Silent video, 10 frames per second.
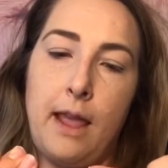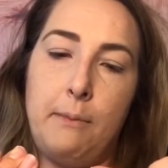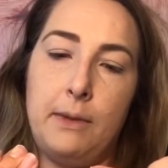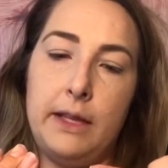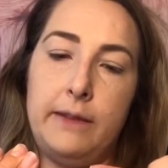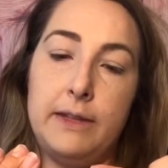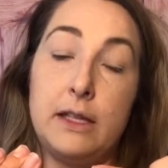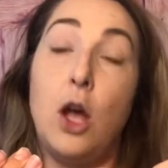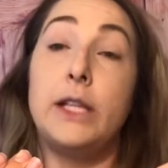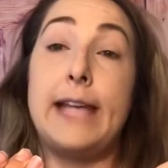believe it's
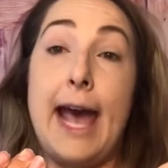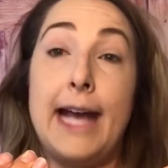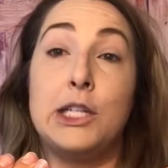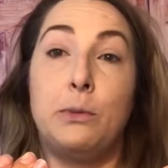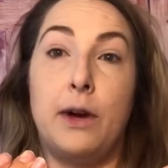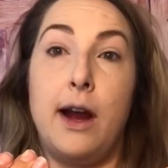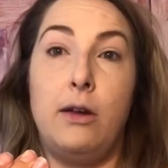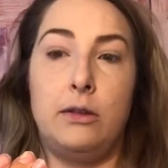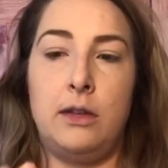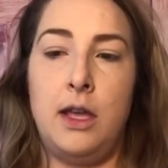ash
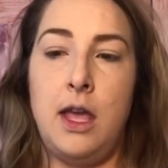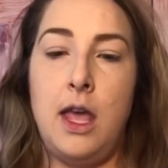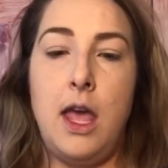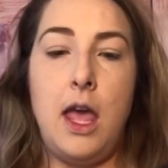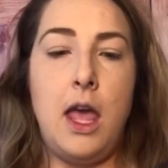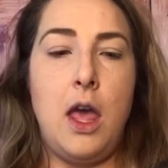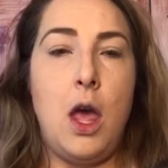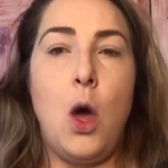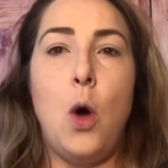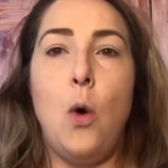brown.
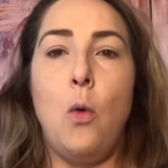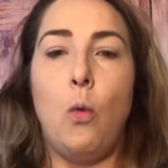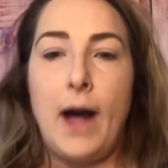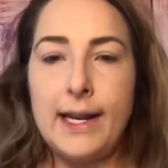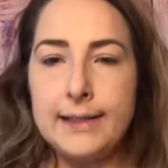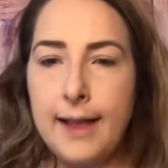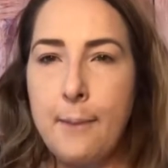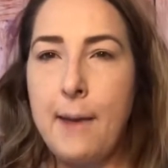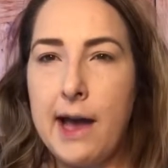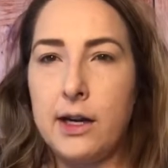Why does that
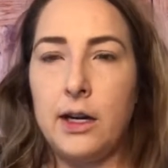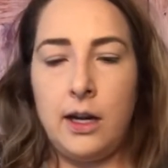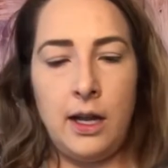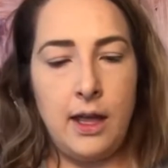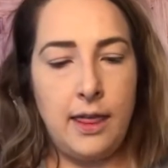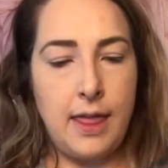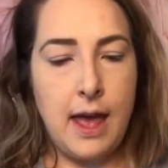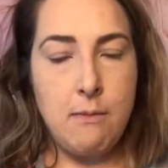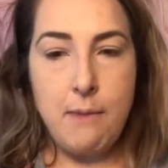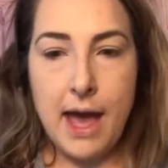matter?
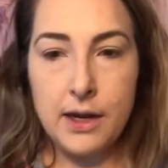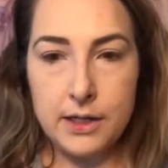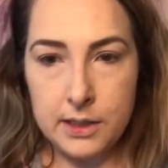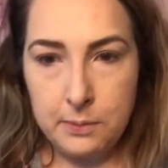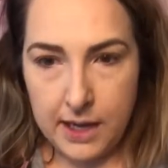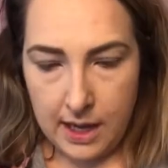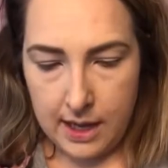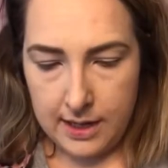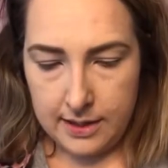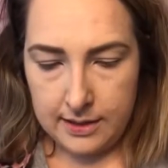That matters
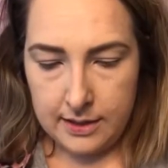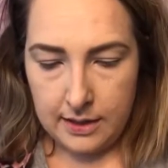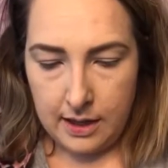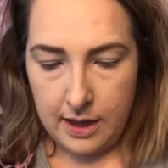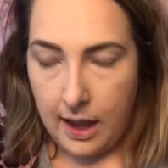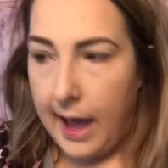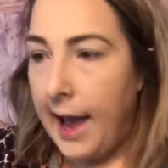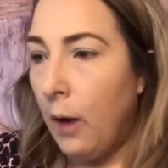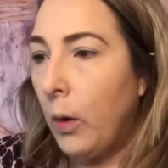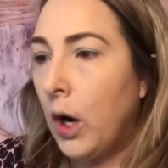because
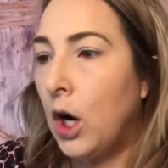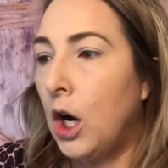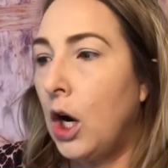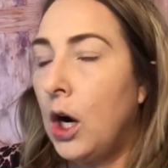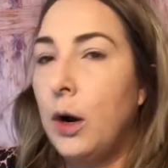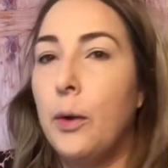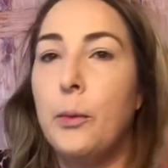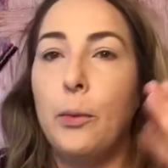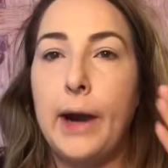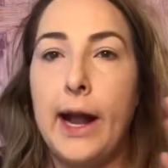our
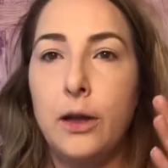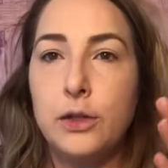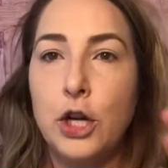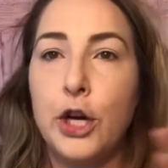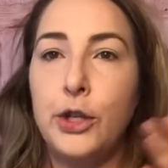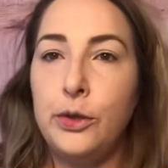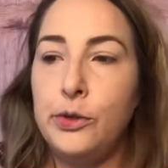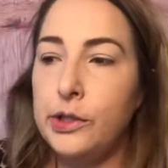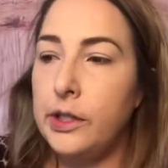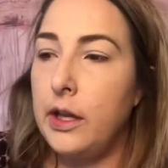brows are
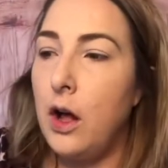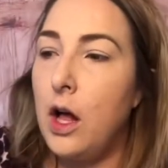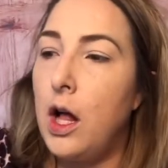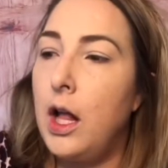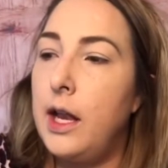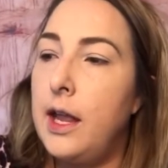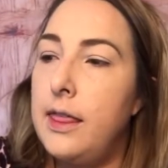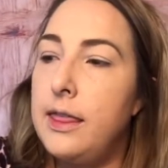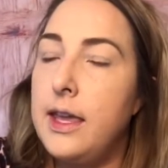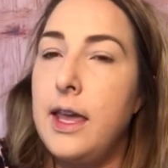usually on
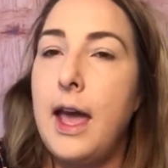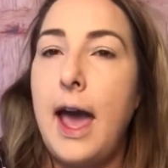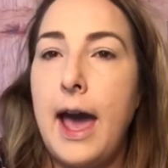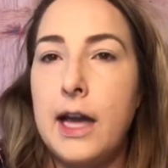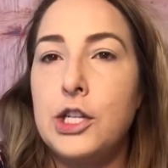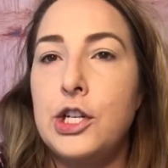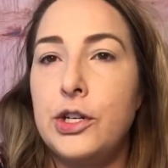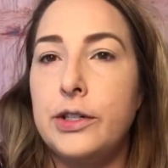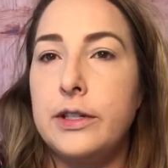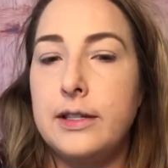the
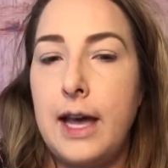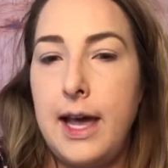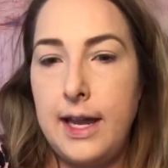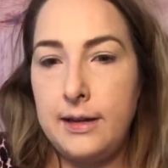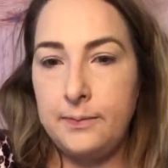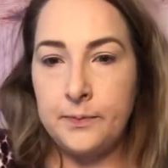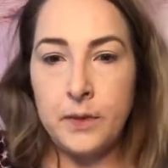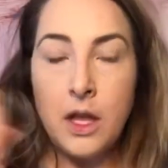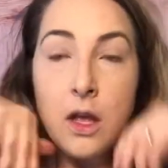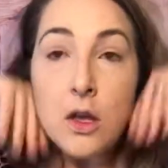ashier side.
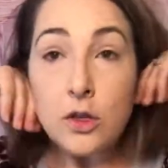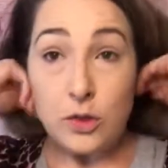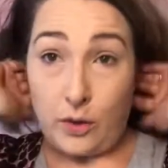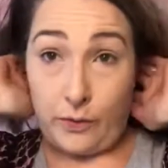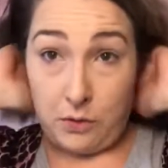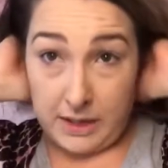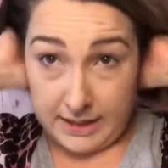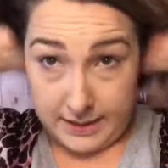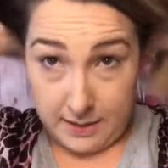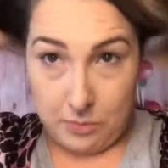So if you get
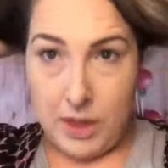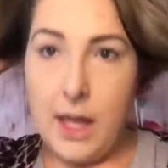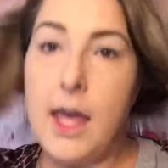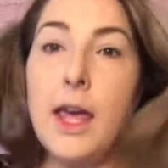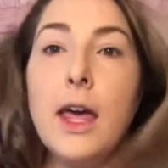something,